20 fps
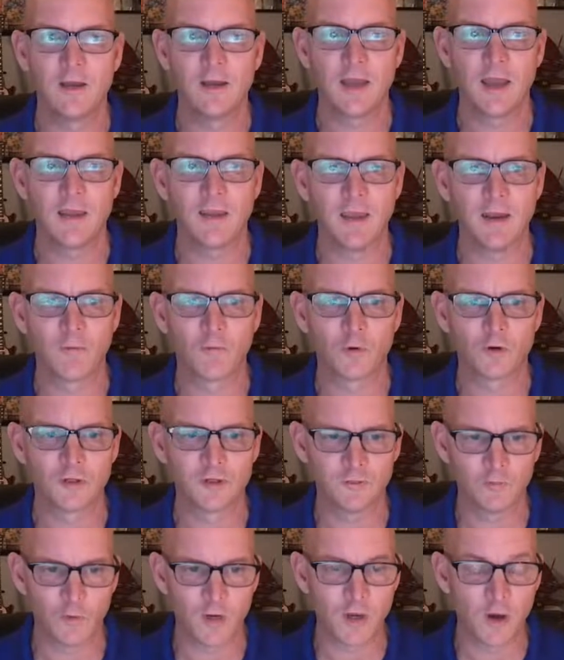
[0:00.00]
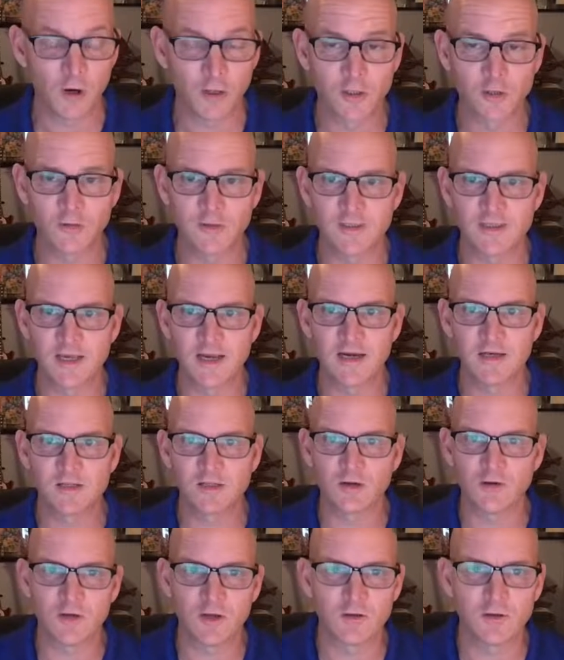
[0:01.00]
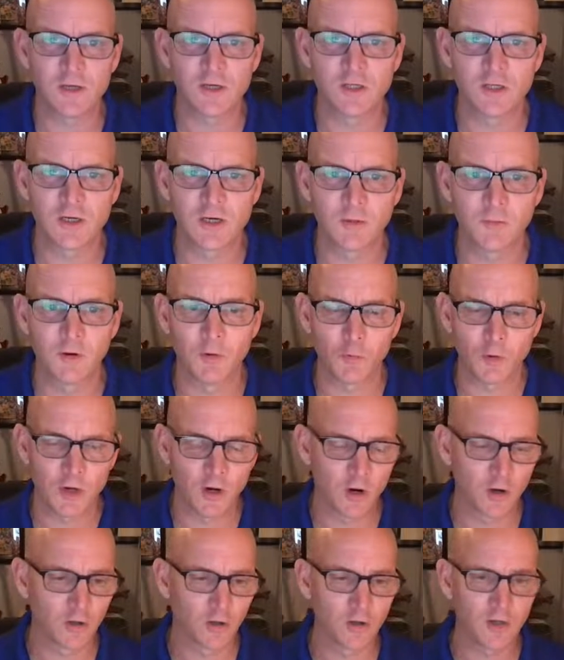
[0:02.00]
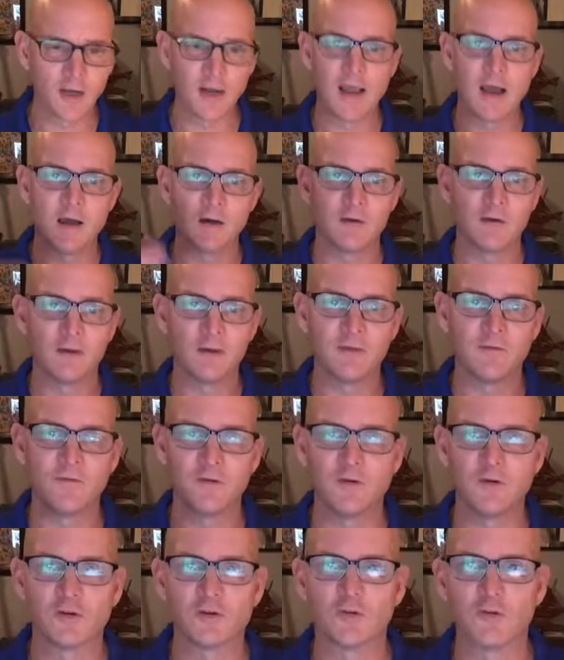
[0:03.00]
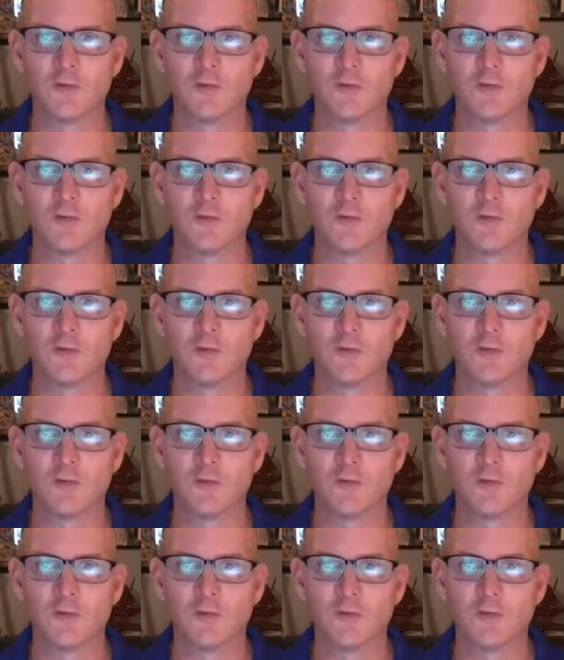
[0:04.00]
And then we are doing San Antonio this year, but we are looking out in the future.